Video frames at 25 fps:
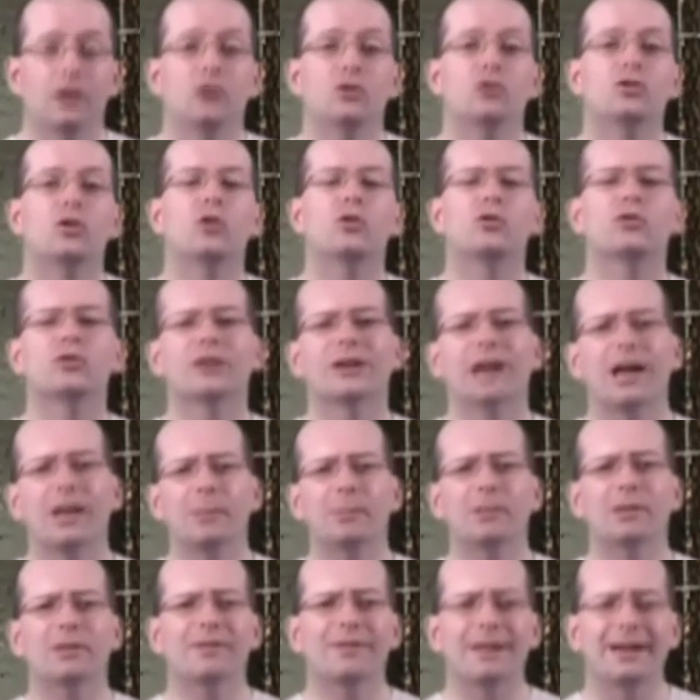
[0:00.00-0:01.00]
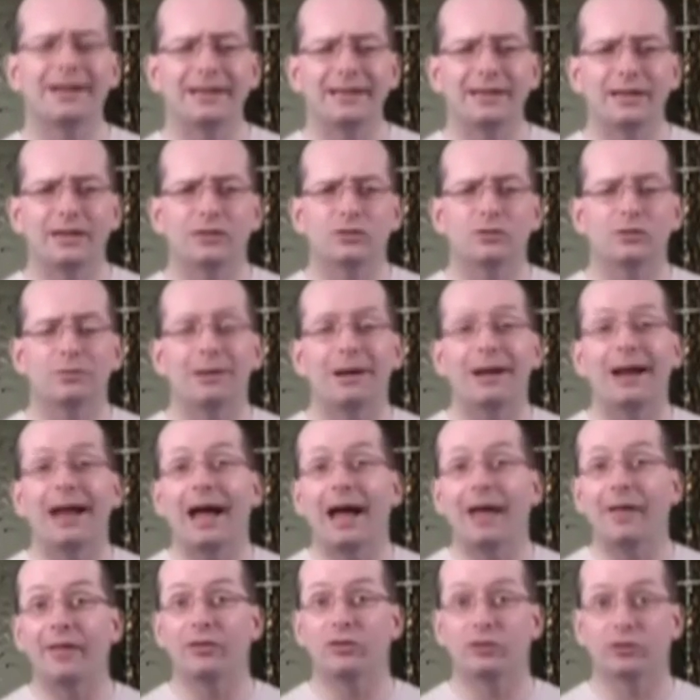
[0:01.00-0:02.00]
So there's a couple of ideas about
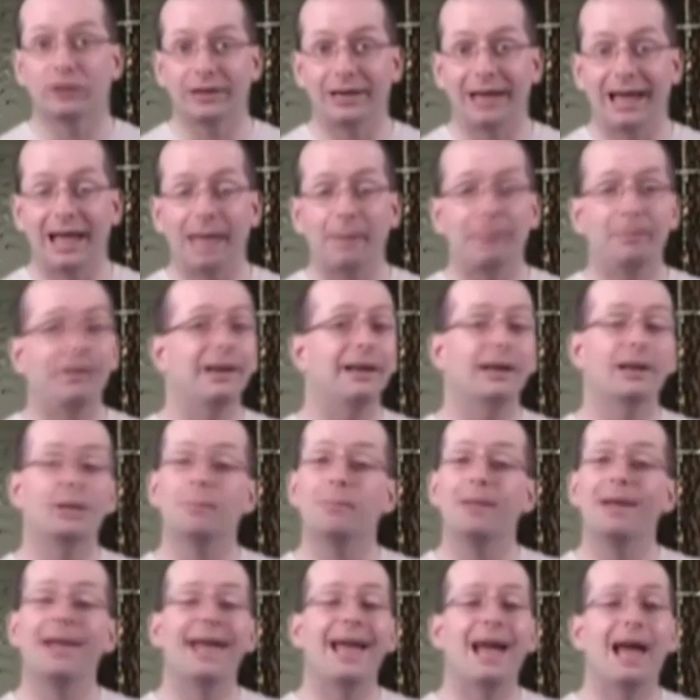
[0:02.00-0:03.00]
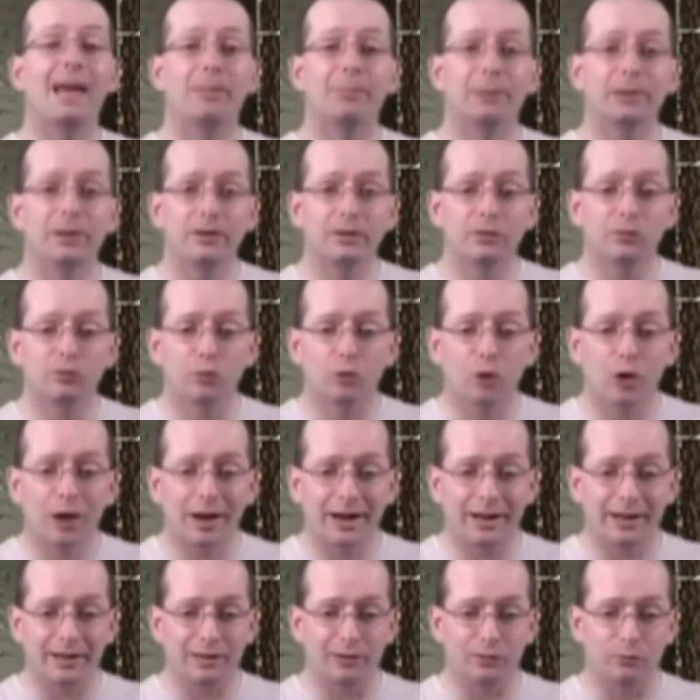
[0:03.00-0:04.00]
how this can happen, and it may happen in a
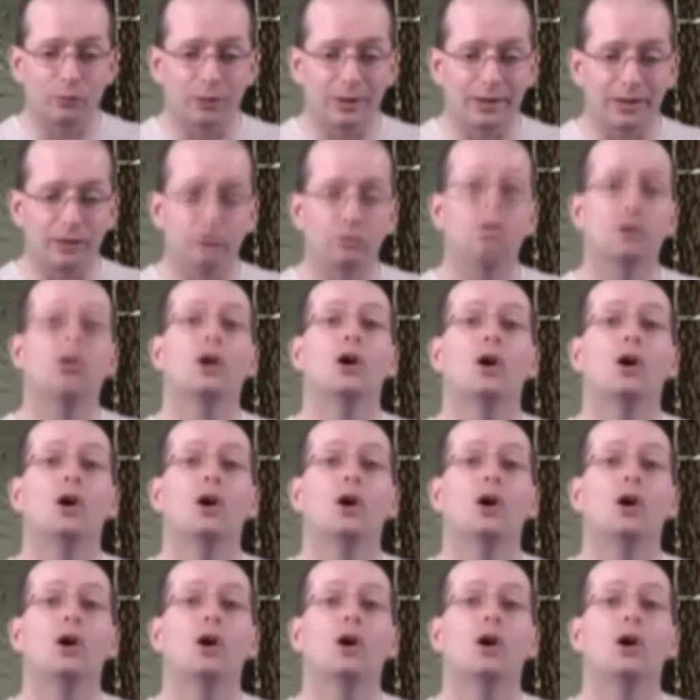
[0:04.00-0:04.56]
variety of ways.